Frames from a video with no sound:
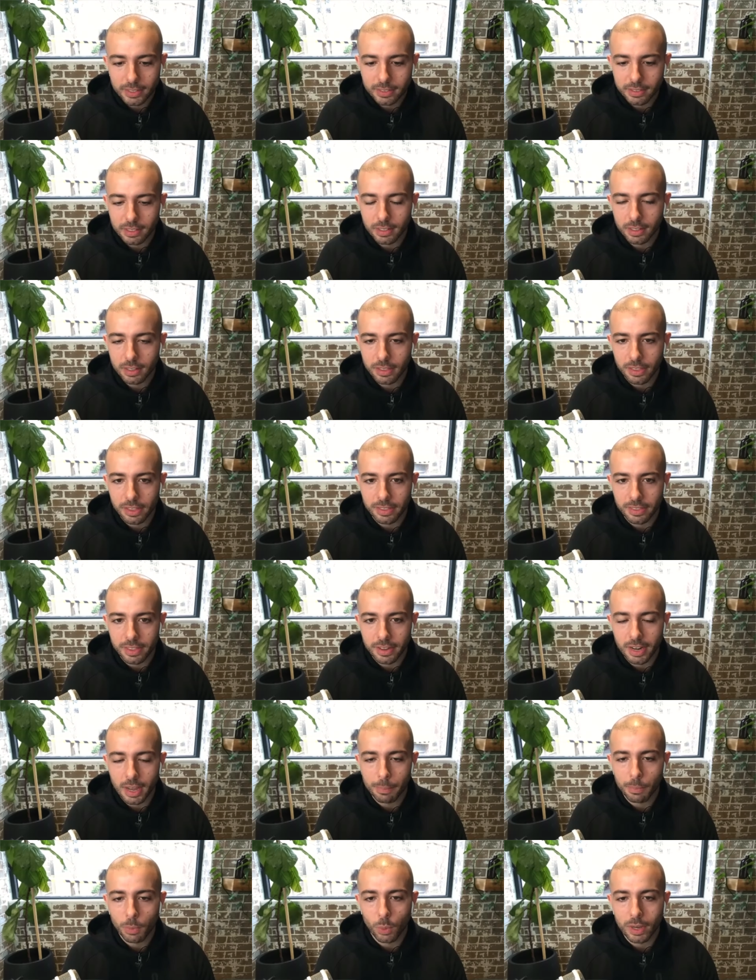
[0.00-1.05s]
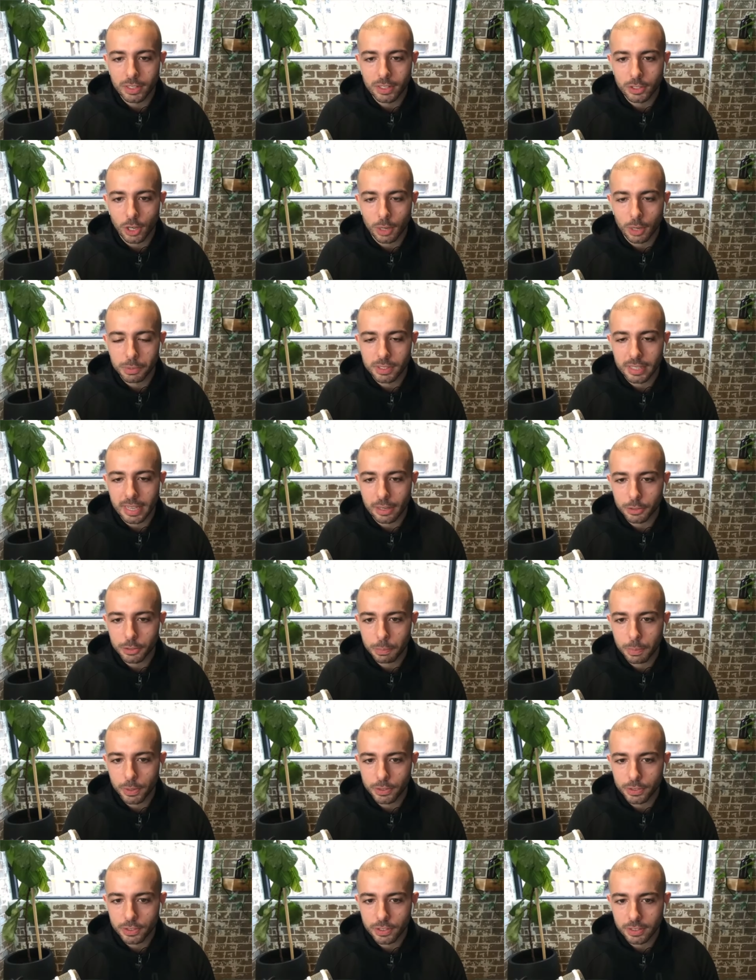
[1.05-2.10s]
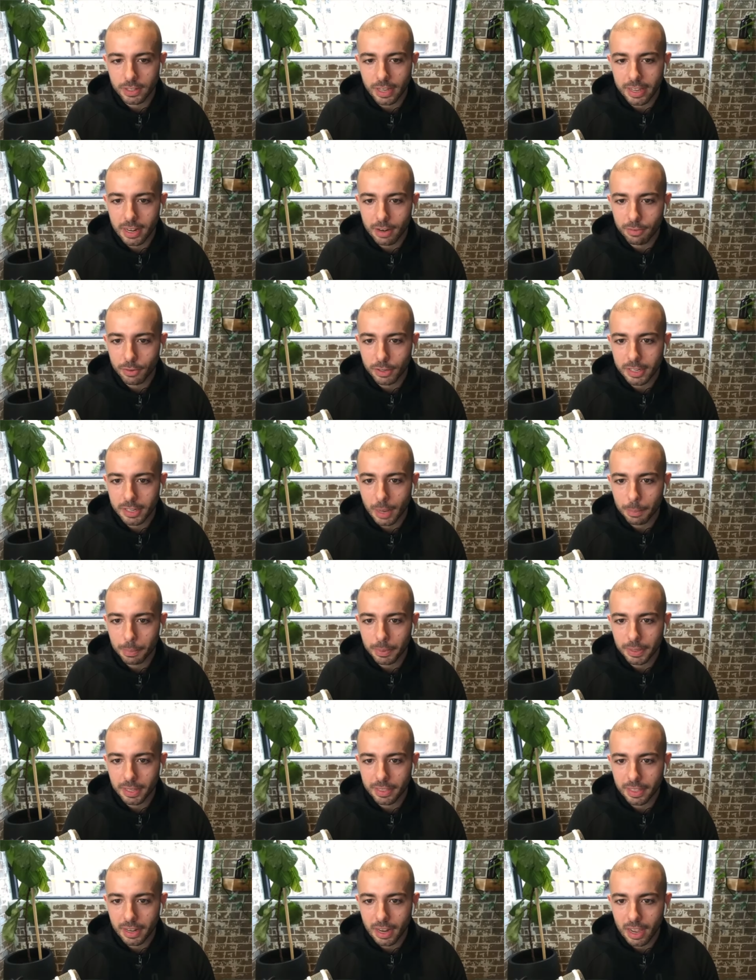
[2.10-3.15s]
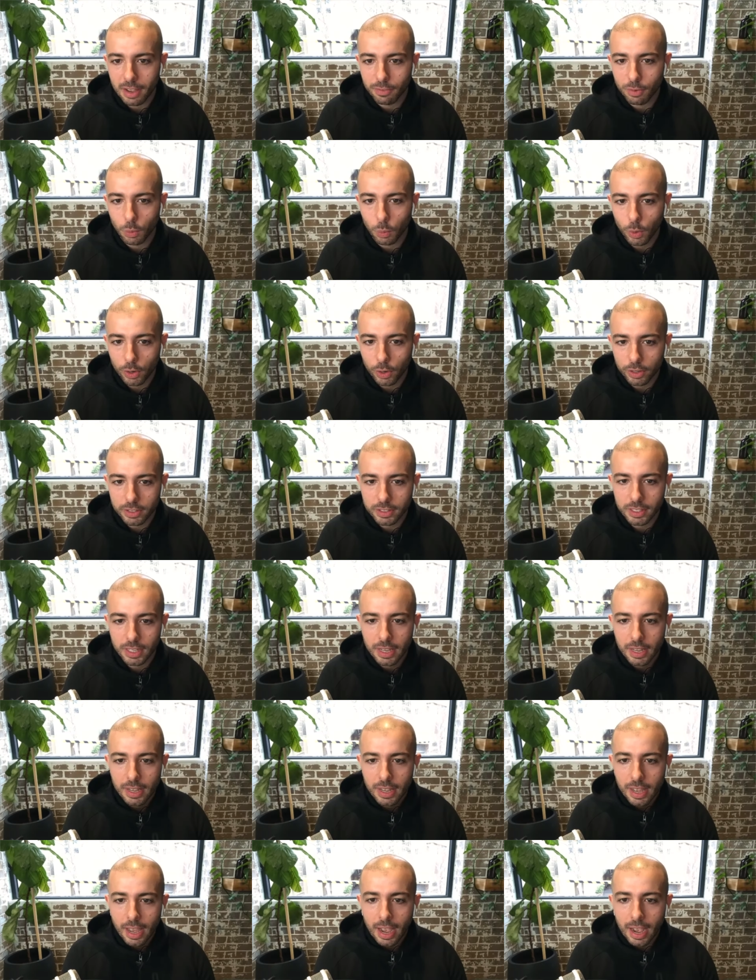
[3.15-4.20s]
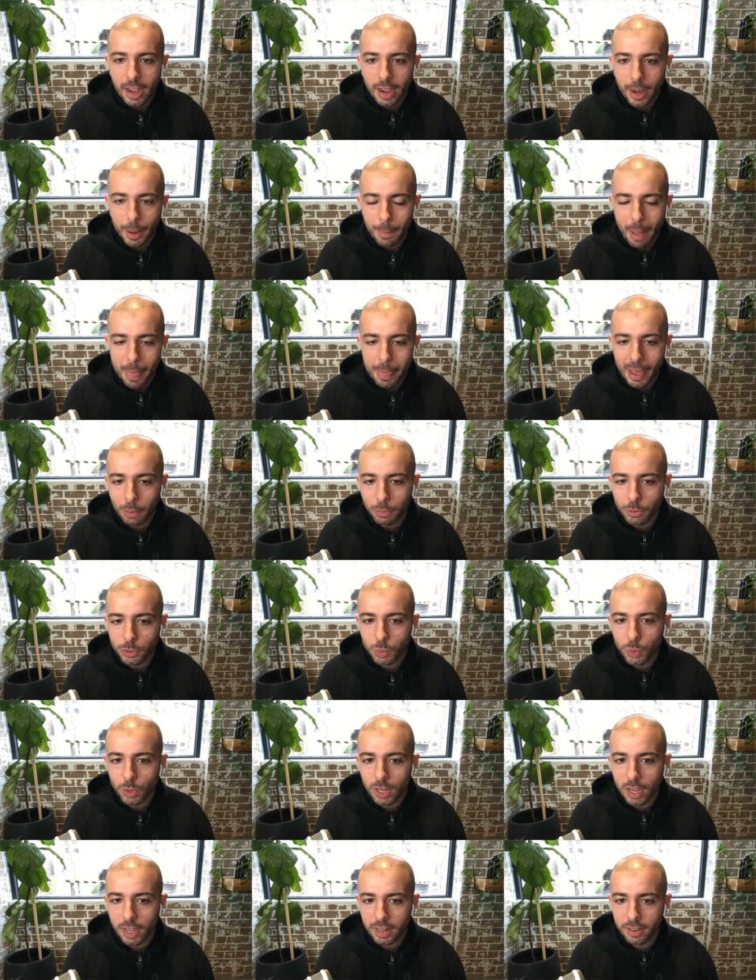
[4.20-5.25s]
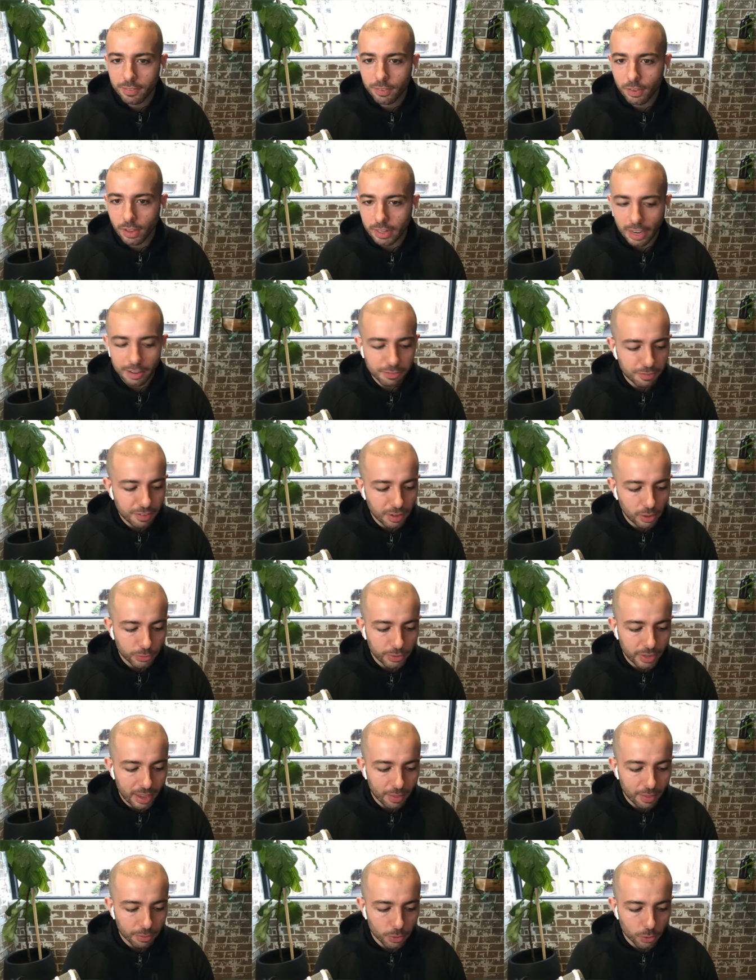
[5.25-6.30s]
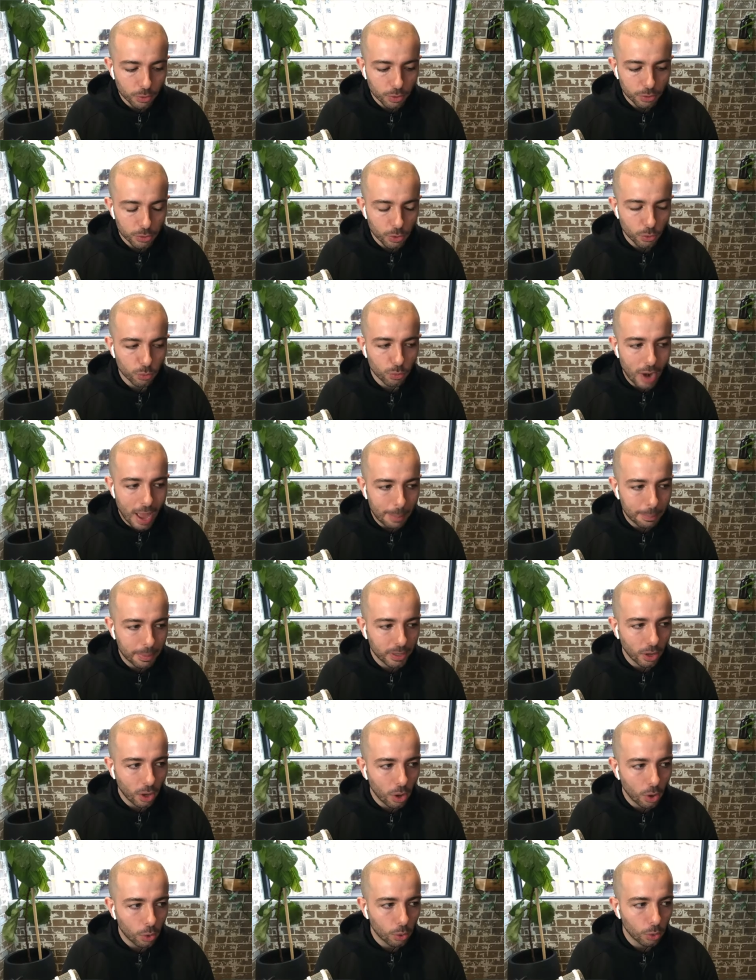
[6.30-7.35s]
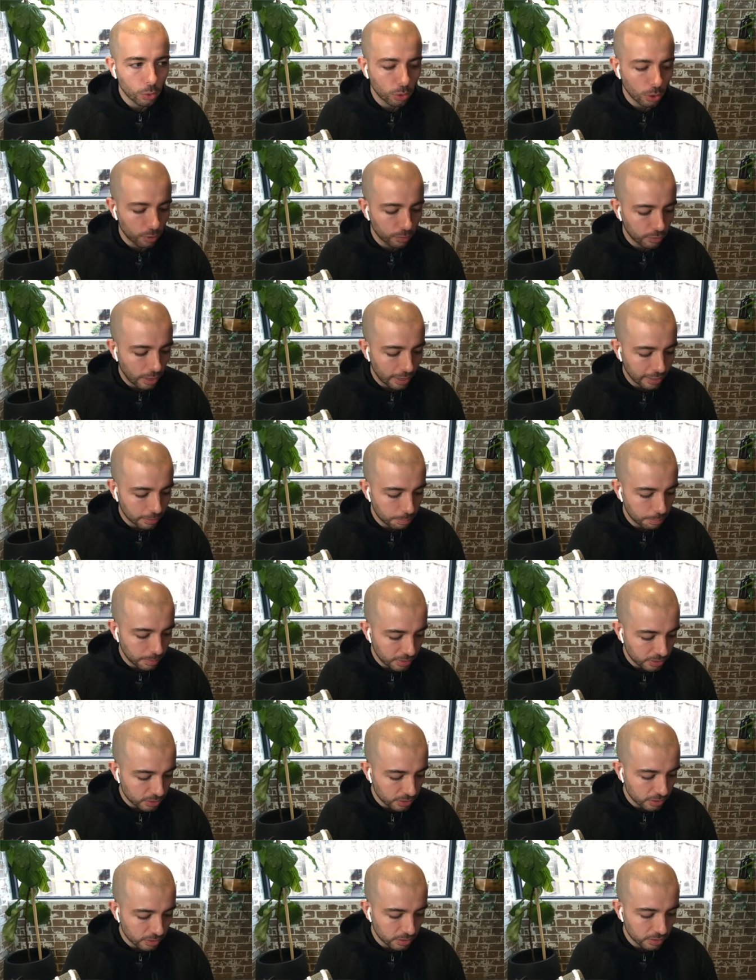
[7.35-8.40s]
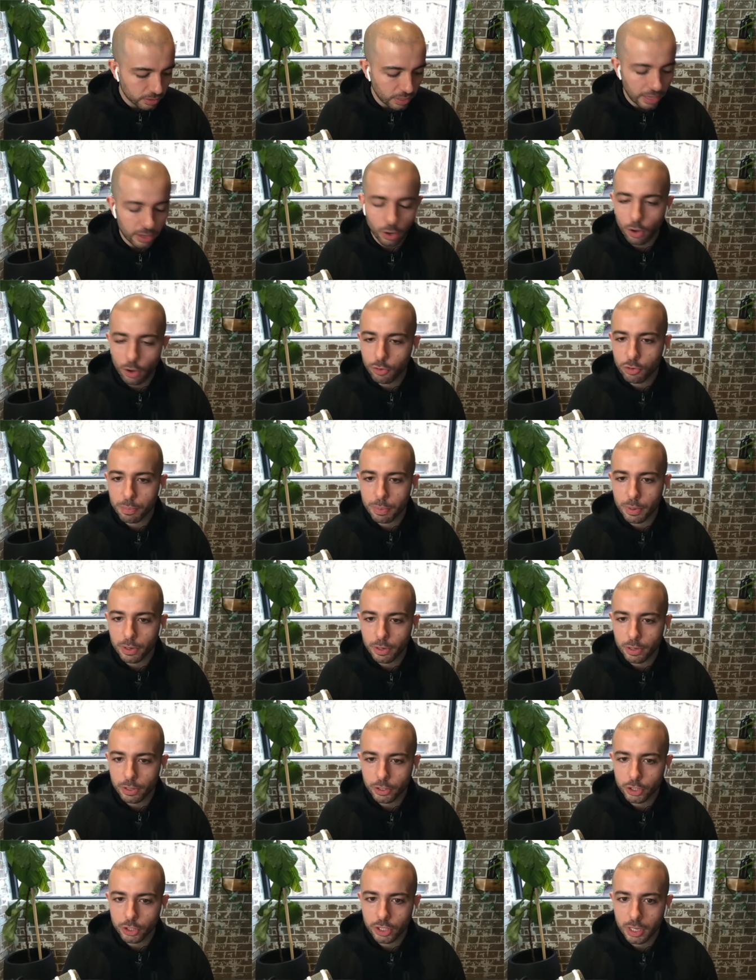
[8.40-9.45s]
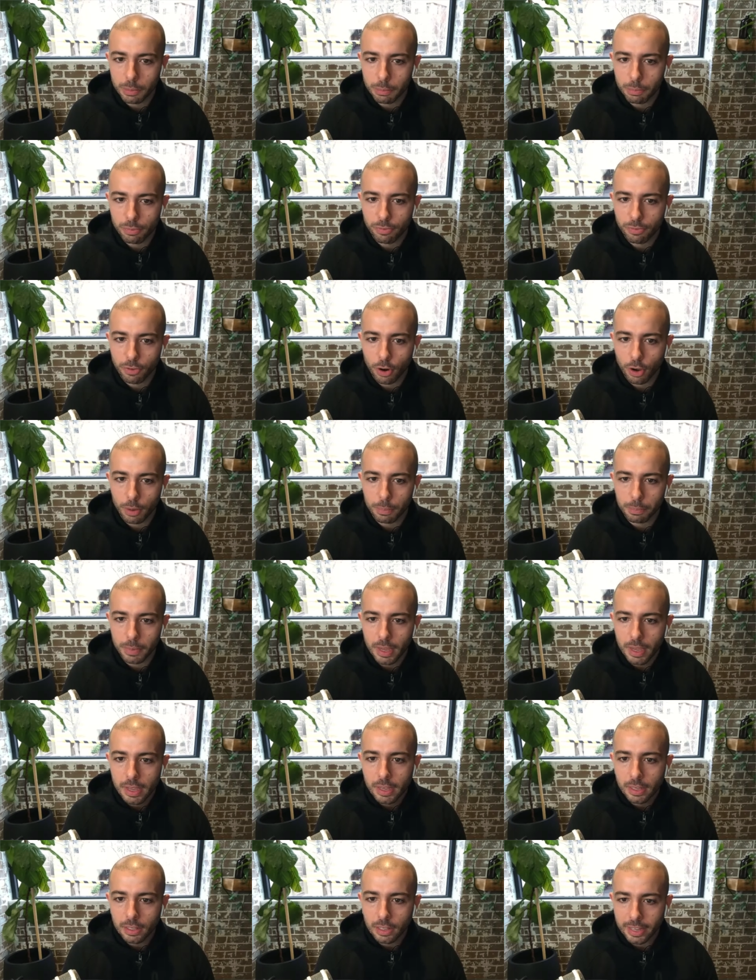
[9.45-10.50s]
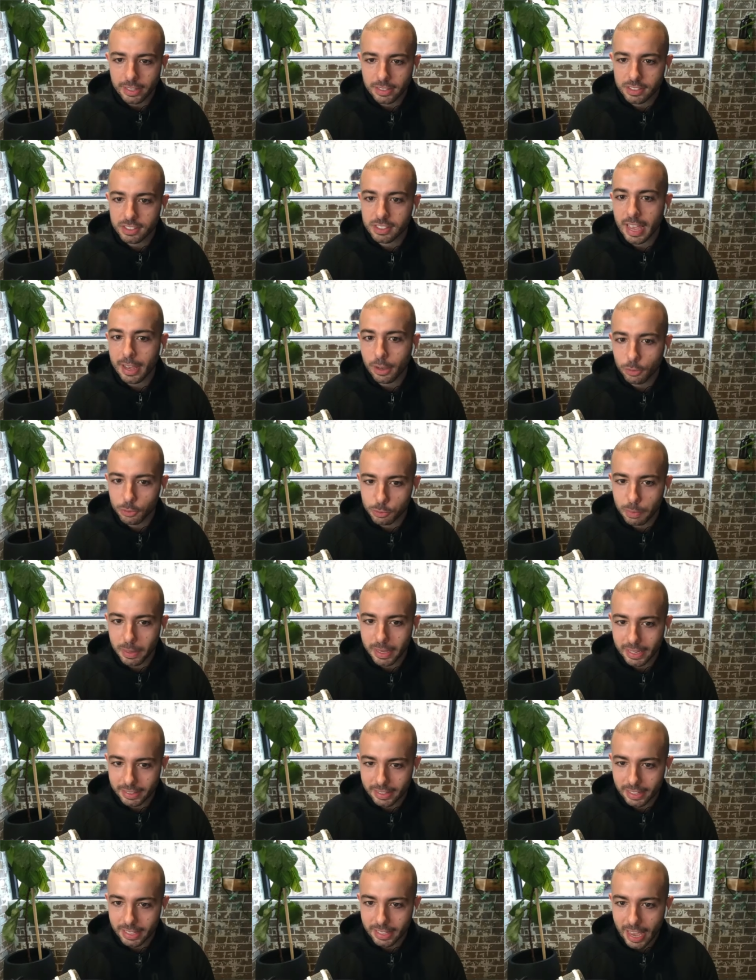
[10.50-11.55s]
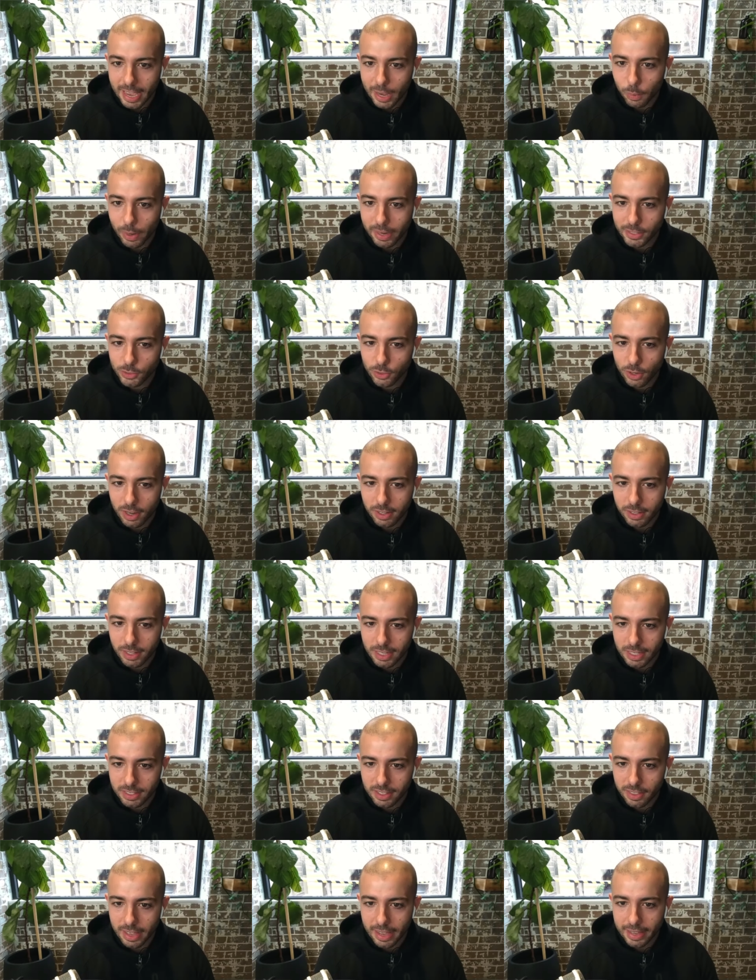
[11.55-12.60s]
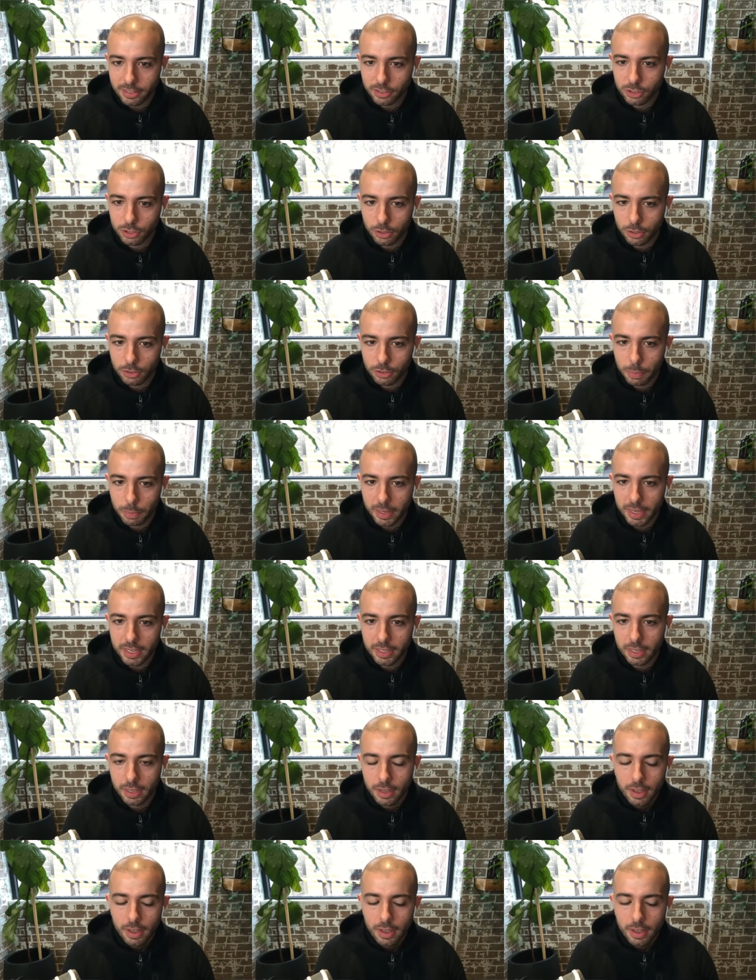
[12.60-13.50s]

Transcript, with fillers: the, the, the number one top salesperson at every company that I ever worked. Um, and that was kind of like I fell down the, the rabbit hole of like business and entrepreneurship from like sales being the gateway drug into that, so to speak.